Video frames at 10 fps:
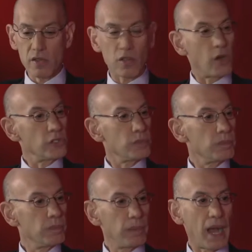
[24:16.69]
Coach
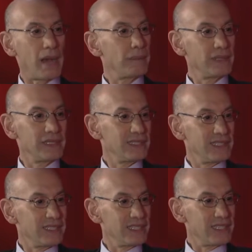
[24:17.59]
Pop,
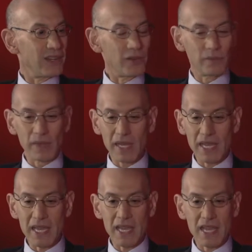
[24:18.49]
you know,
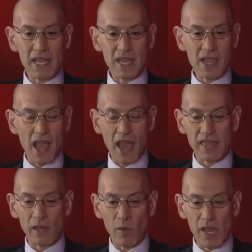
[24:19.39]
he, I
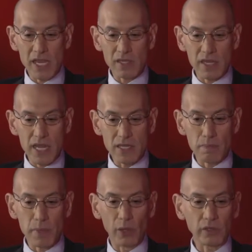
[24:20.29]
think he's he's
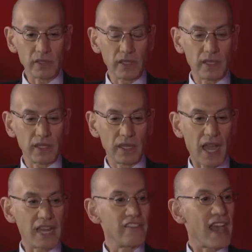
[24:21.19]
built the
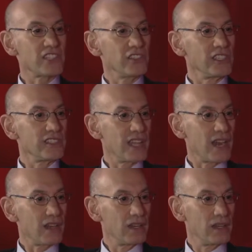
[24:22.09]
kind of excellence
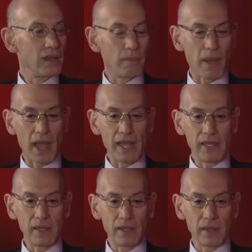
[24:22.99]
there
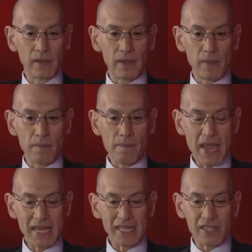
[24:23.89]
by
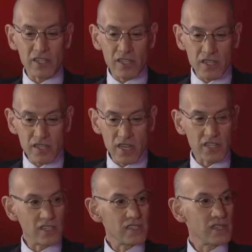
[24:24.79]
making
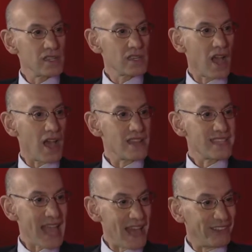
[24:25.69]
decisions on
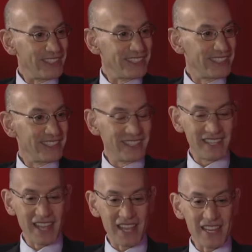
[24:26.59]
talent
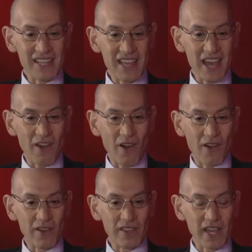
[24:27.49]
and that
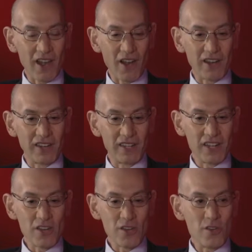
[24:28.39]
are that are
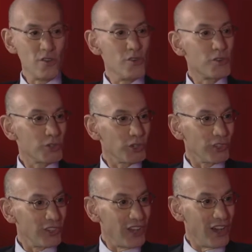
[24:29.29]

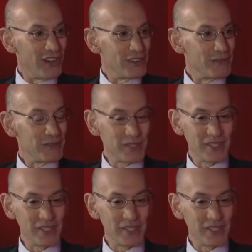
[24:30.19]
neutral of